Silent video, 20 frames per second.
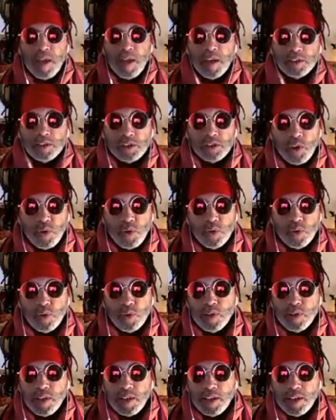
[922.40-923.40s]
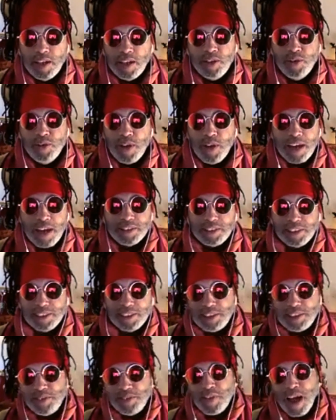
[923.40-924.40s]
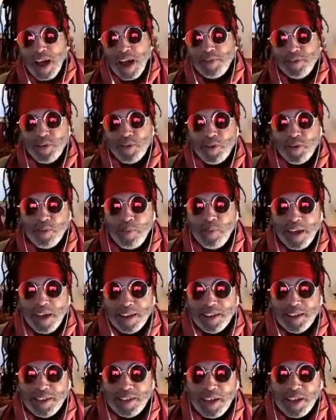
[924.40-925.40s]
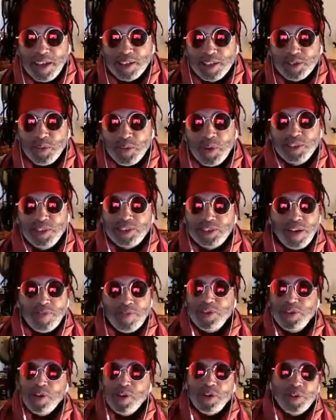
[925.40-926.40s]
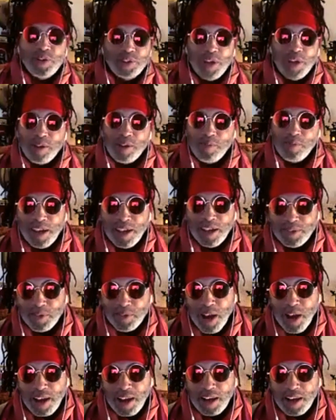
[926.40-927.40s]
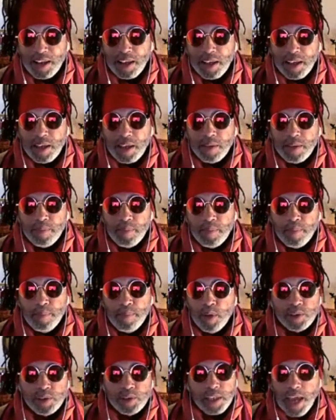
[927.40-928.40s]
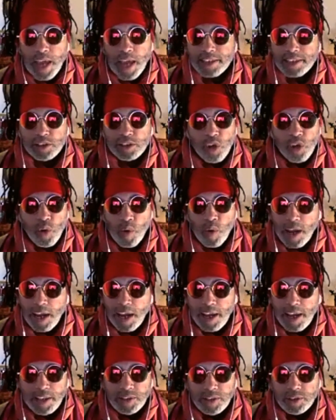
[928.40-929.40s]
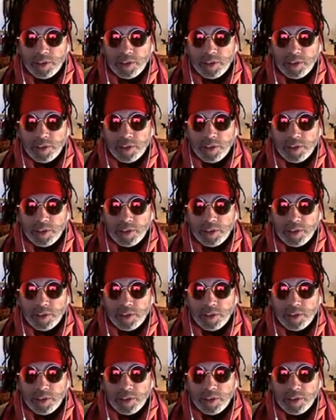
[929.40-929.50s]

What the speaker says: So here you got a 65-year-old man, 27-year-old young man, right? Music has no age.